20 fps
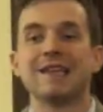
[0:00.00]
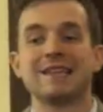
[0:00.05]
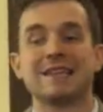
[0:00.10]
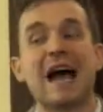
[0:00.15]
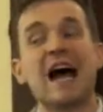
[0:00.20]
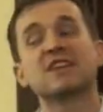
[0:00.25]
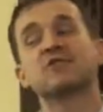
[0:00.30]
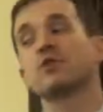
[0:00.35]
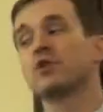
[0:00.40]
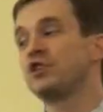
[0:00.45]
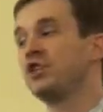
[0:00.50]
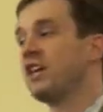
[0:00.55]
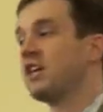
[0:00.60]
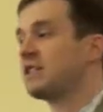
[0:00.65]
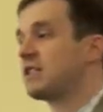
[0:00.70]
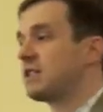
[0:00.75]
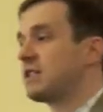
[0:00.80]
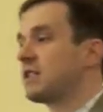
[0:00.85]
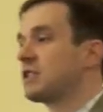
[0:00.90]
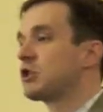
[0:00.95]
That's what
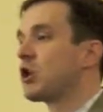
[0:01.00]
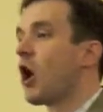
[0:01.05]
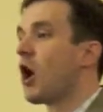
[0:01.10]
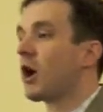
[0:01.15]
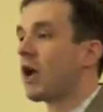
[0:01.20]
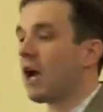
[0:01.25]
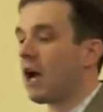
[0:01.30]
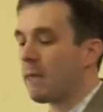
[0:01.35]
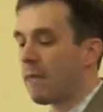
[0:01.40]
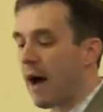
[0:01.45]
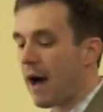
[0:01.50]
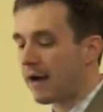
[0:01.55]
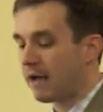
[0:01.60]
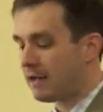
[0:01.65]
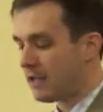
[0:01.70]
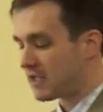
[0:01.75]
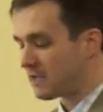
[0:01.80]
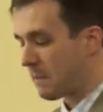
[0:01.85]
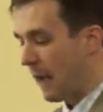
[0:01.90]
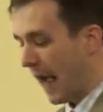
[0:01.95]
Jesus is talking about
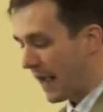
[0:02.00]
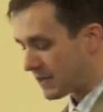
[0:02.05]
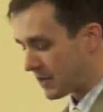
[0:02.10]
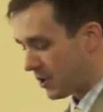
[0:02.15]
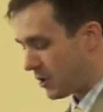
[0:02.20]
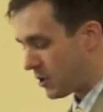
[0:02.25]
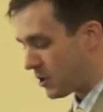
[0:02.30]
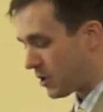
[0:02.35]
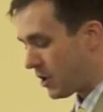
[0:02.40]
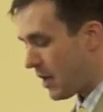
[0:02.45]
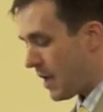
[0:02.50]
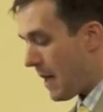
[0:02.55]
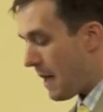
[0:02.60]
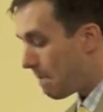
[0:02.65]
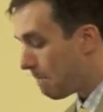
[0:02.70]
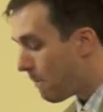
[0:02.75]
in this passage.